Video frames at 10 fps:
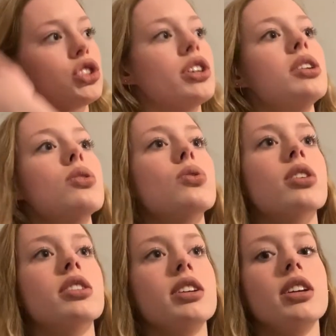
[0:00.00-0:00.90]
during
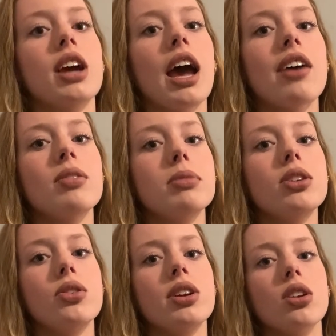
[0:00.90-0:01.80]
quarantine, I haven't been
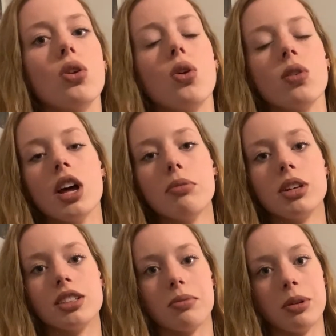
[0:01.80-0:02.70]
doing it a whole lot
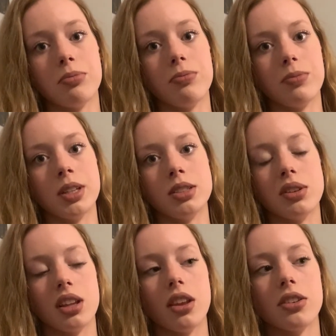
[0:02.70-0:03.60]
because I've been busy
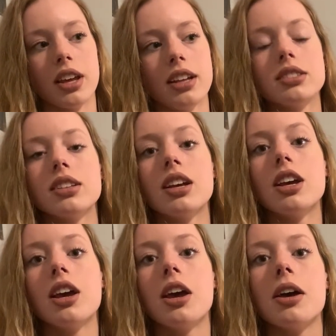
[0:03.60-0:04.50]
with other things,
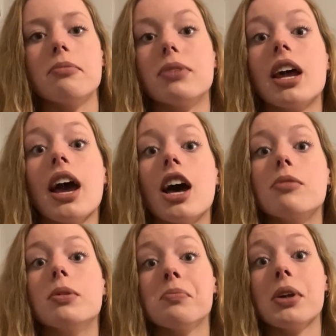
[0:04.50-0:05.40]
but I have
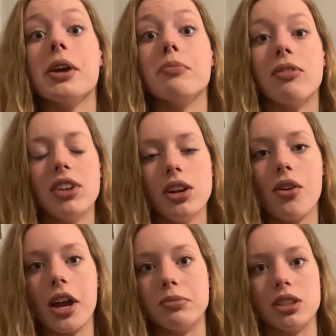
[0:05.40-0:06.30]
been playing my video
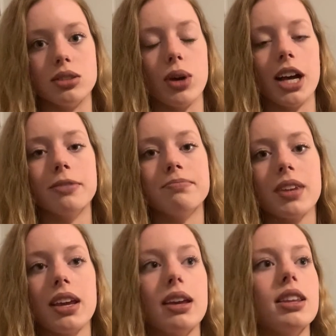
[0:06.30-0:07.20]
games as well.
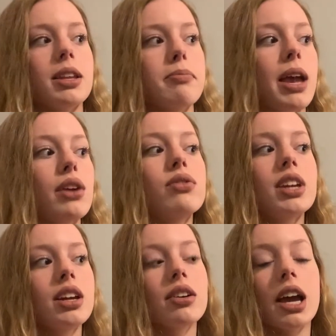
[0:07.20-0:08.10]
The main
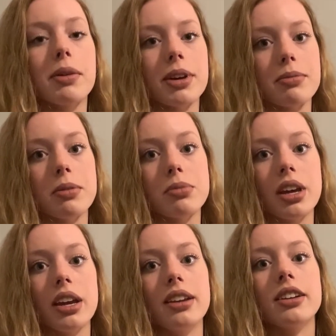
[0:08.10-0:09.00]
video game I've been
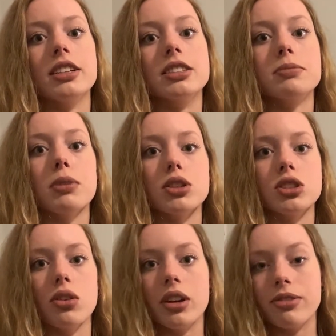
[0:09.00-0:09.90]
playing is
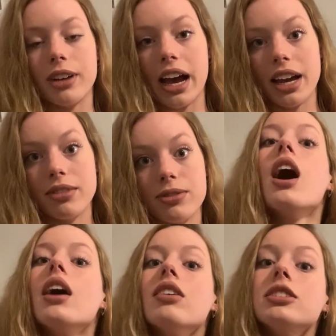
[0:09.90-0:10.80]
Persona 5.
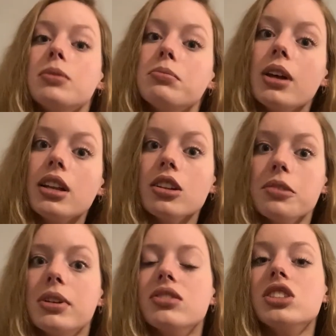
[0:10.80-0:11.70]
I've also been playing a
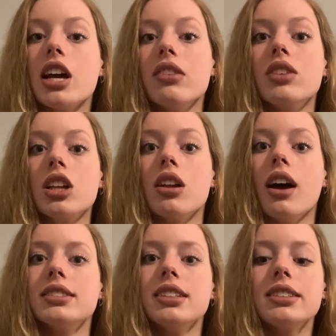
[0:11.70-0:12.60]
little bit of Shadow of the
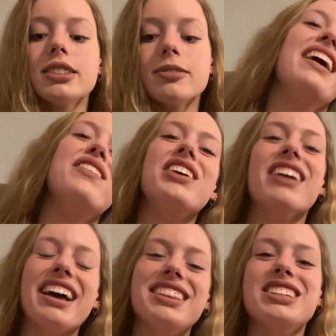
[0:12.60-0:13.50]
Colossus. If you
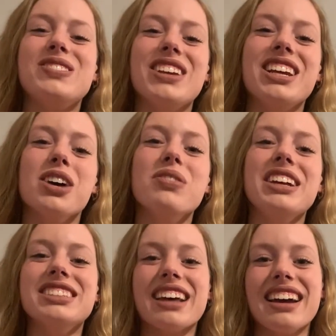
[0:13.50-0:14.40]
like this video,
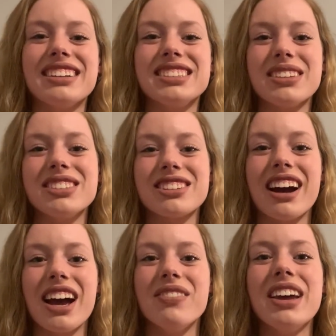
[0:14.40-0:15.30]
please like and
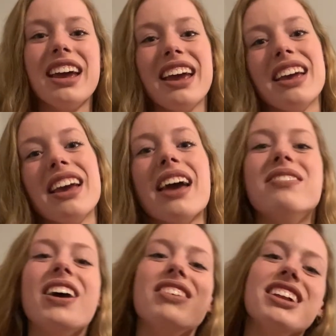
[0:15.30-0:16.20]
subscribe, and
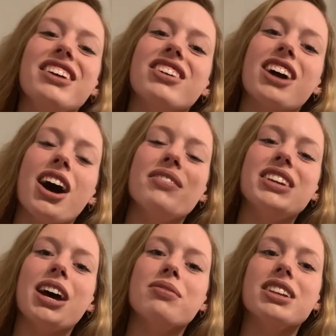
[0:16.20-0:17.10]
maybe leave a comment
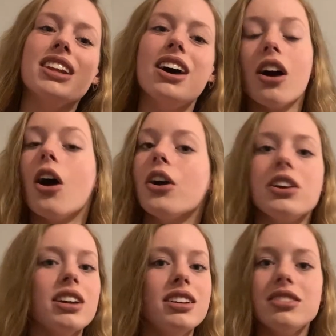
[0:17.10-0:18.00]
down below. Are you
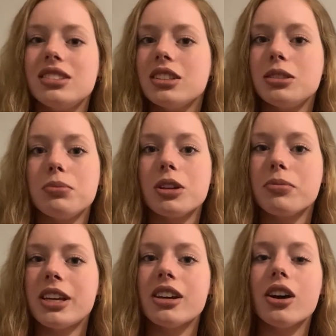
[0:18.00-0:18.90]
going to use this book
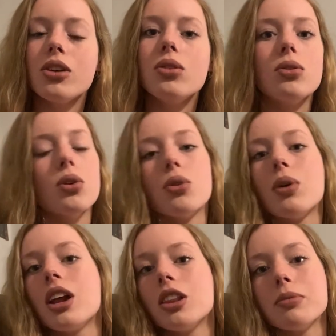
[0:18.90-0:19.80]
bingo, or
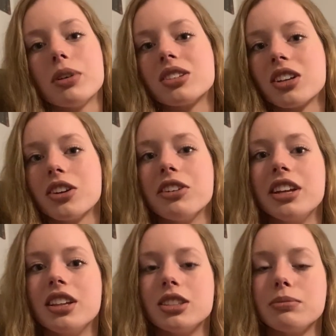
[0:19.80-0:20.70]
what other books are you
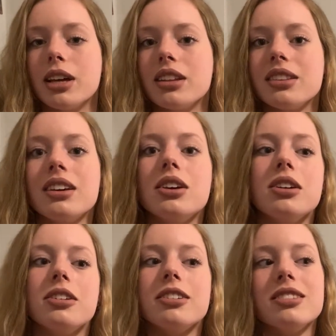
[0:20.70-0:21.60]
reading this month?
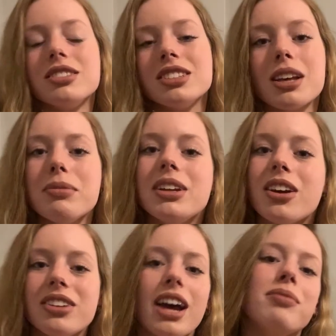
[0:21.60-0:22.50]
Just let me
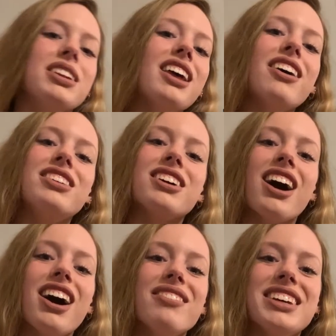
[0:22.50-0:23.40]
know down below in the
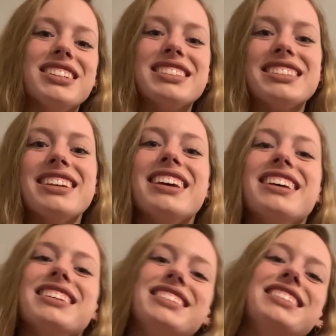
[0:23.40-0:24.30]
comments.
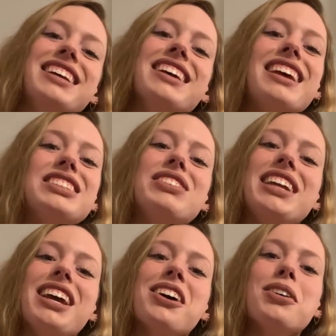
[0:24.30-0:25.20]
See you next
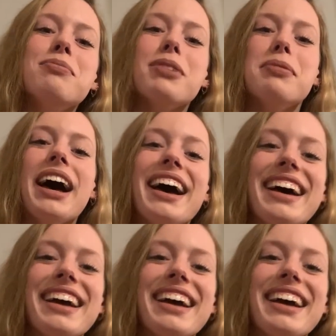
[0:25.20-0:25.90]
video. Bye-bye.